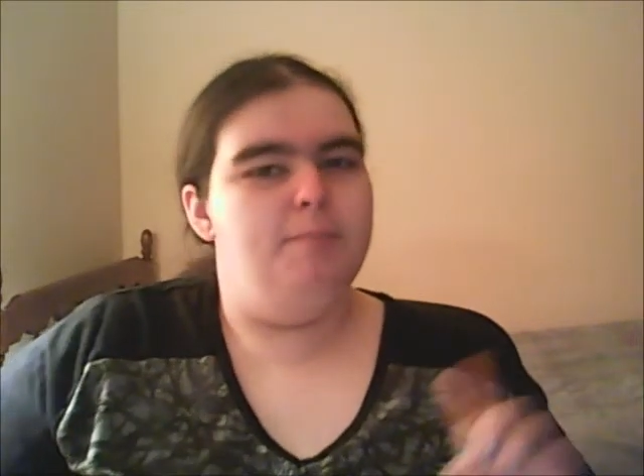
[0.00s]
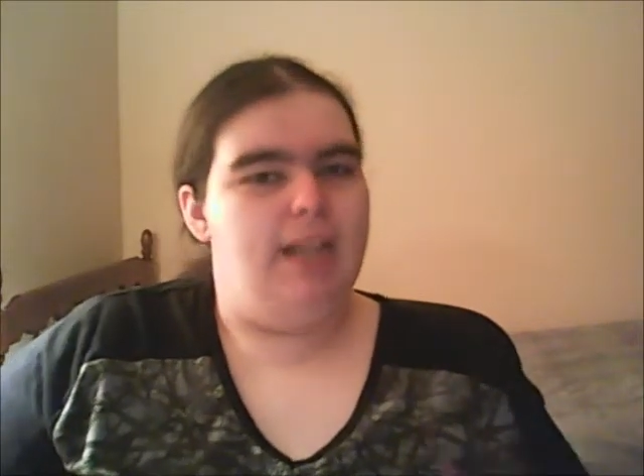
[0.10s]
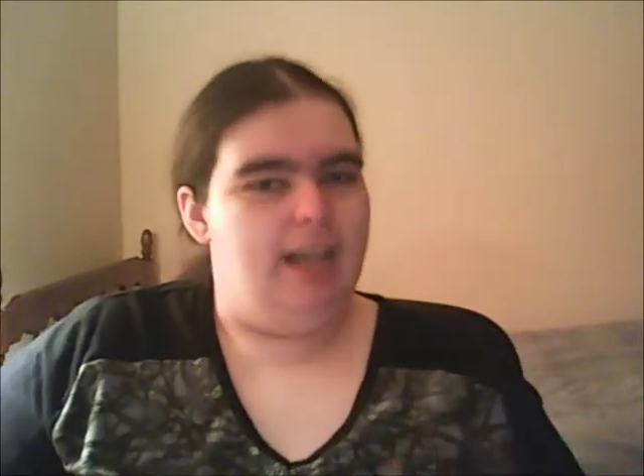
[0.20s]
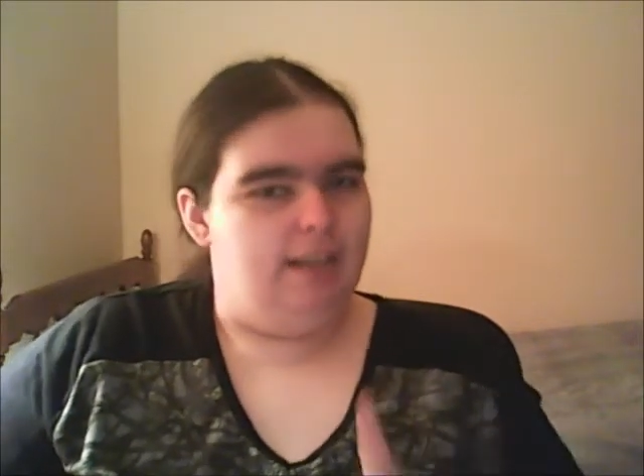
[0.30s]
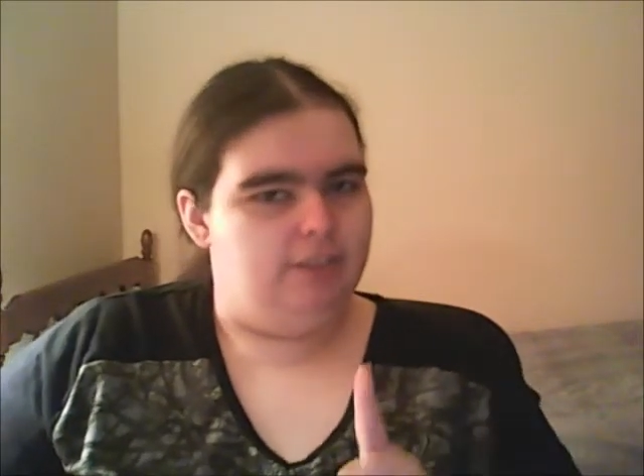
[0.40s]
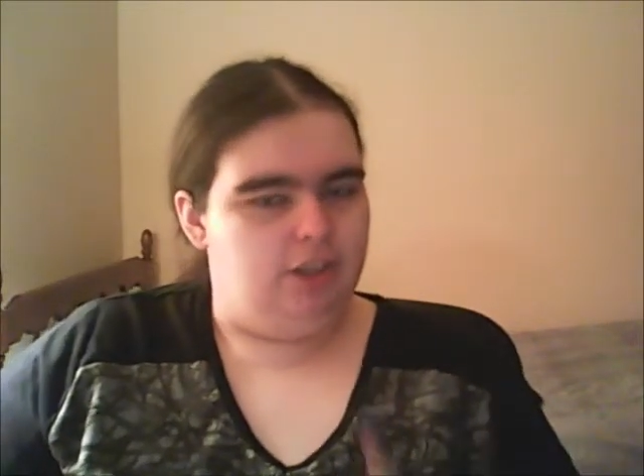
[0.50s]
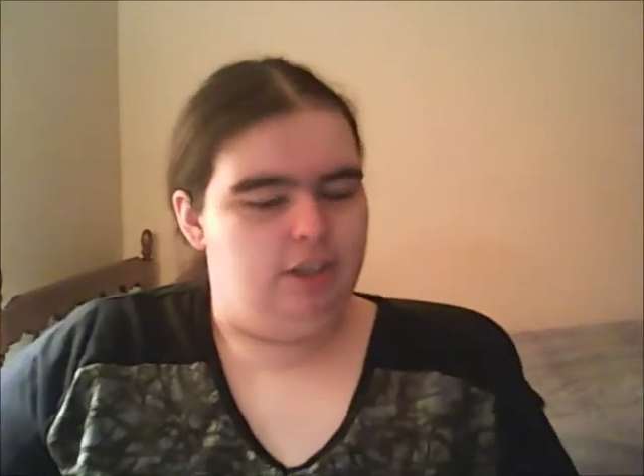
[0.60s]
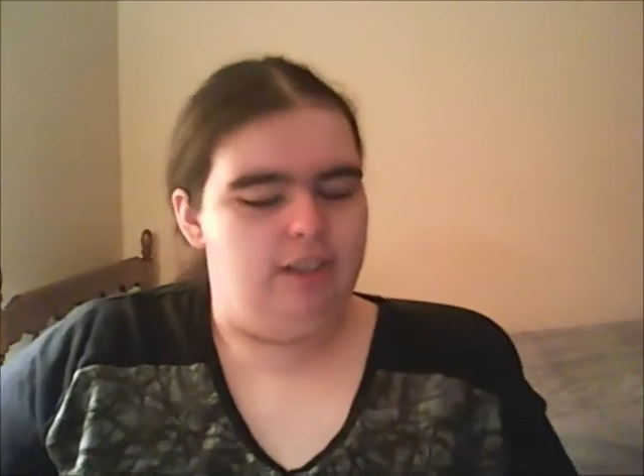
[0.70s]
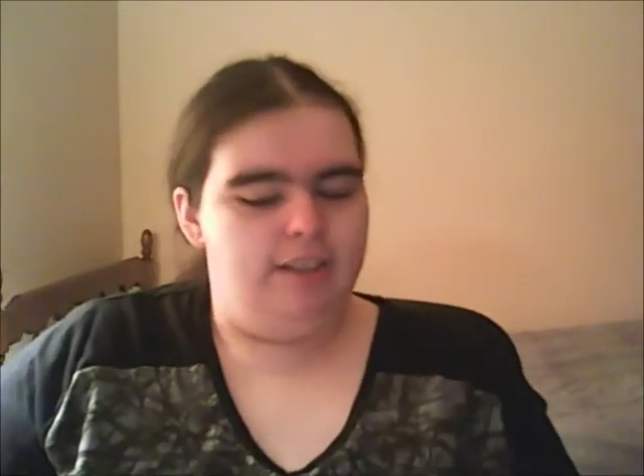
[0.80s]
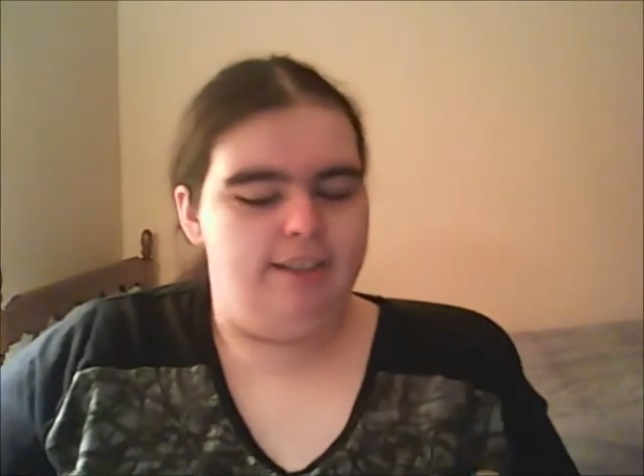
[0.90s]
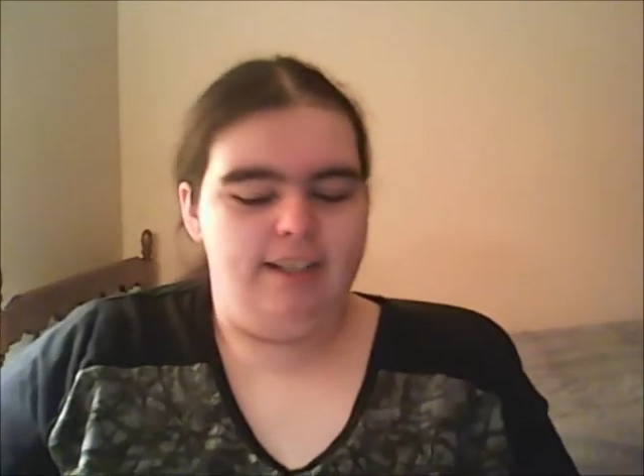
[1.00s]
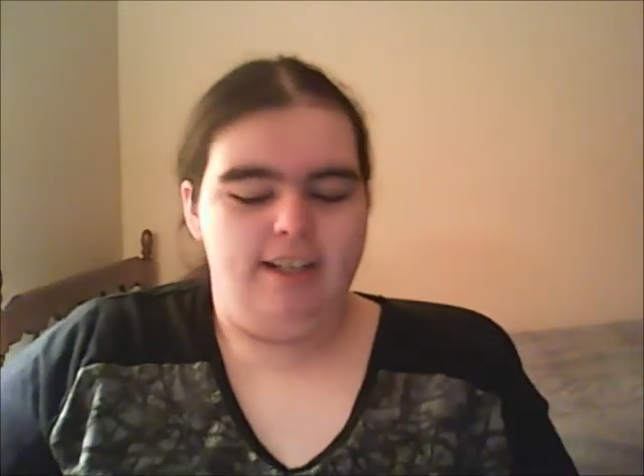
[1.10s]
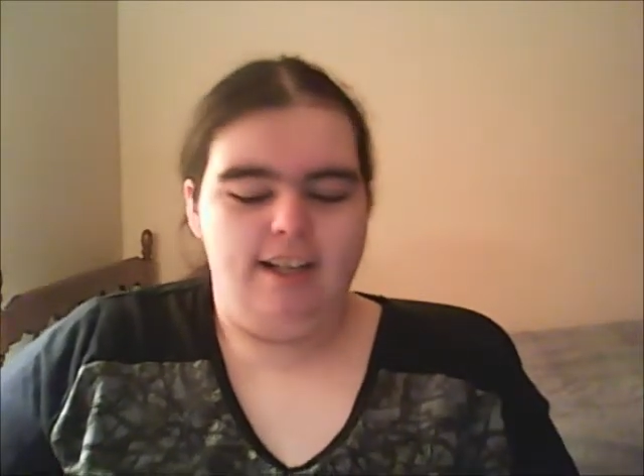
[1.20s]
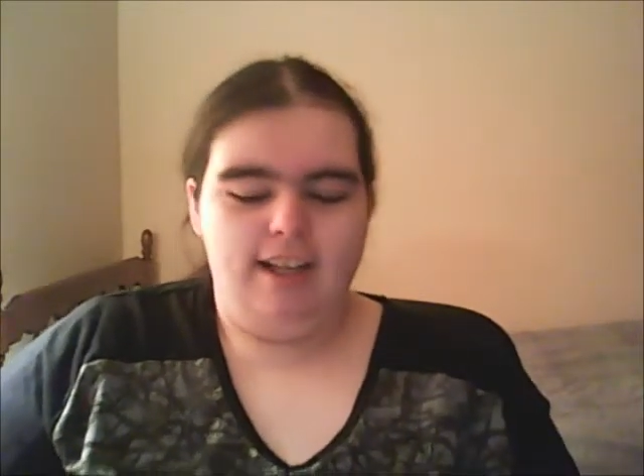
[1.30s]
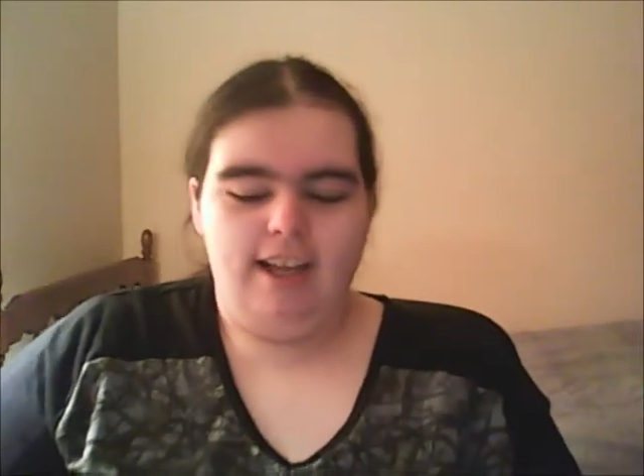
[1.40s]
but I have started.
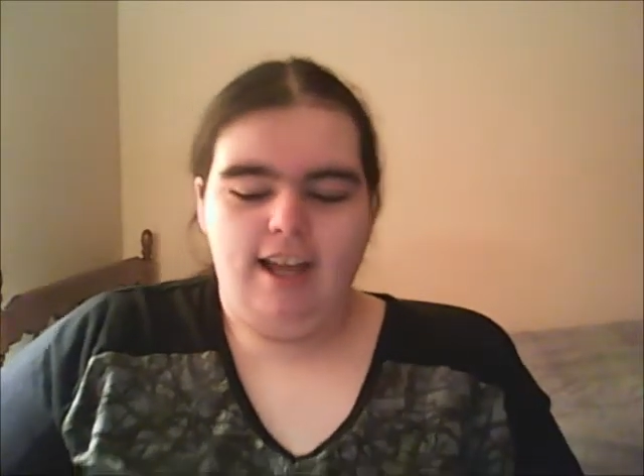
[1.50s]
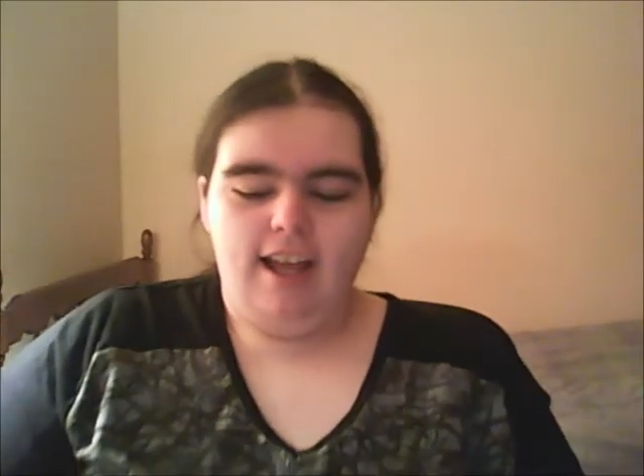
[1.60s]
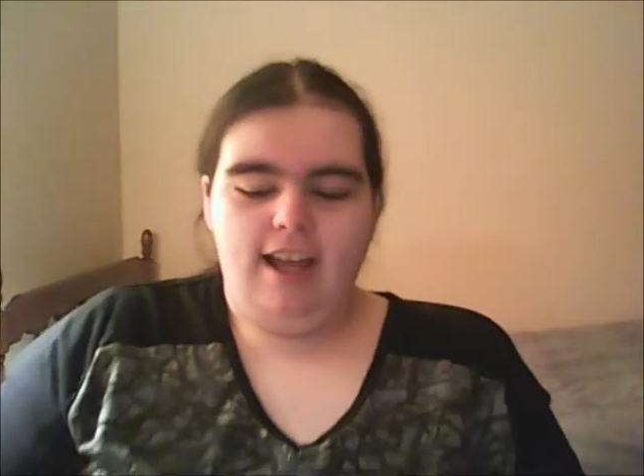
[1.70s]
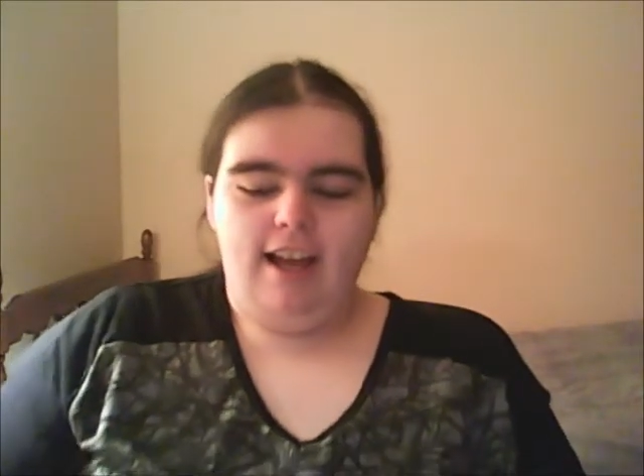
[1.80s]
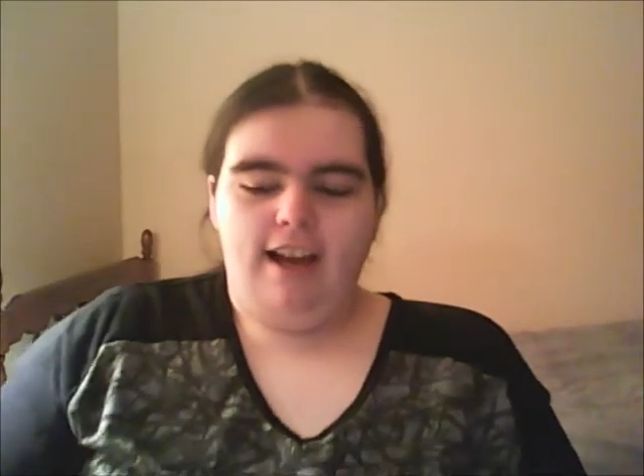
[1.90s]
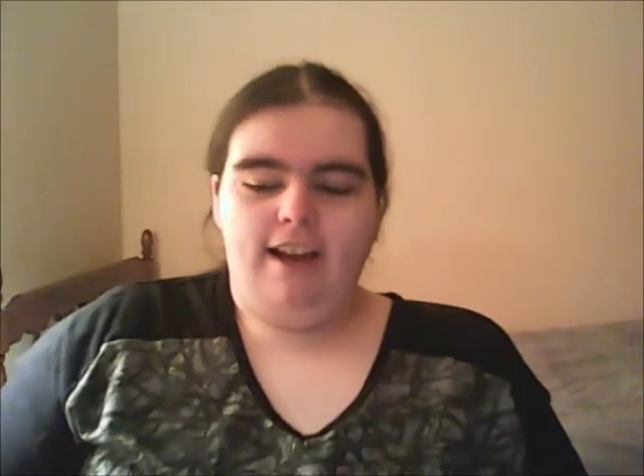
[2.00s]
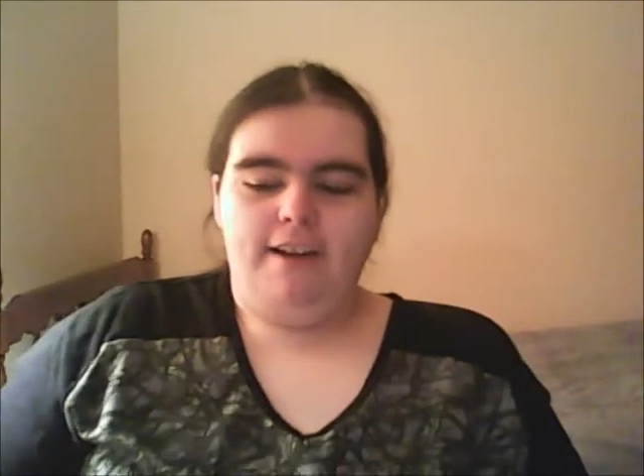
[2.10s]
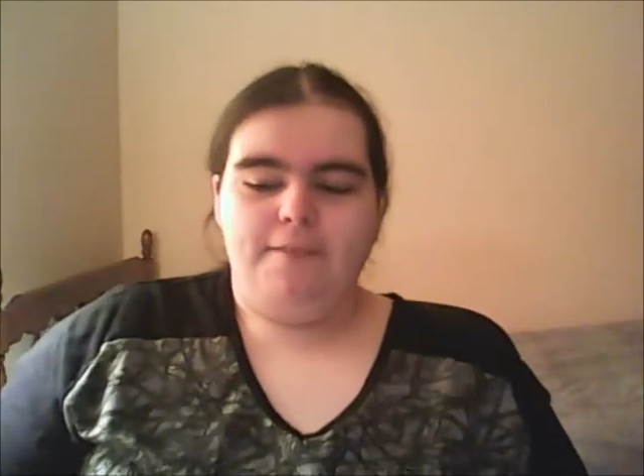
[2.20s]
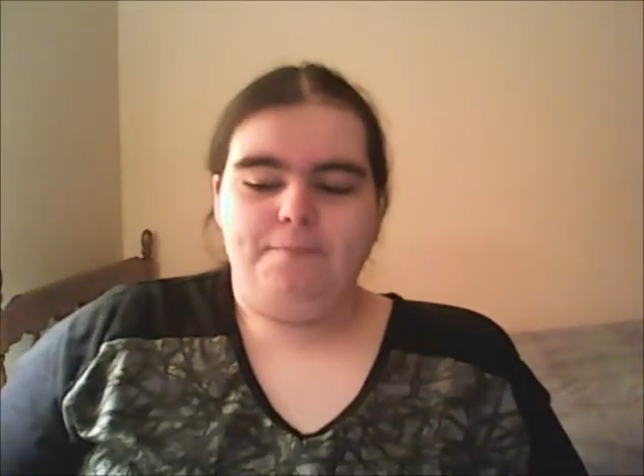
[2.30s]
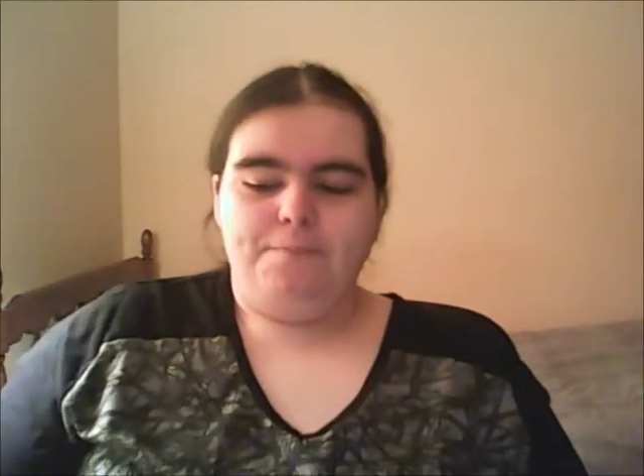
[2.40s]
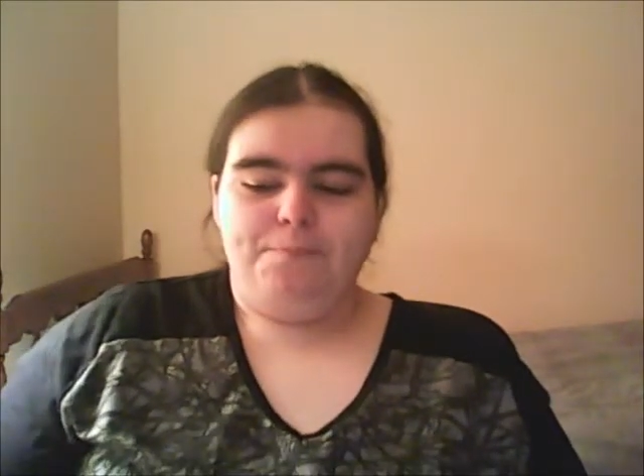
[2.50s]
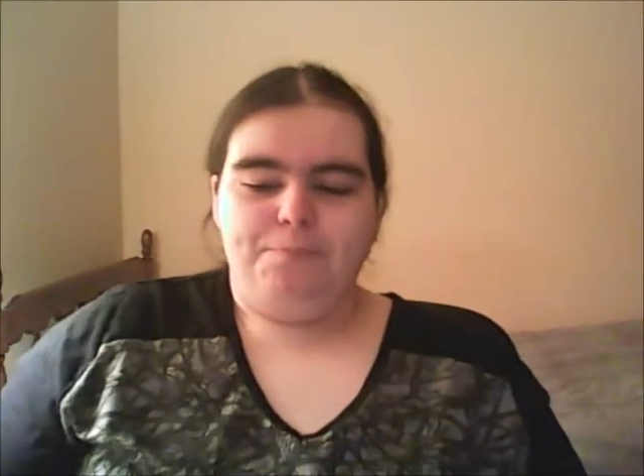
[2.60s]
I'm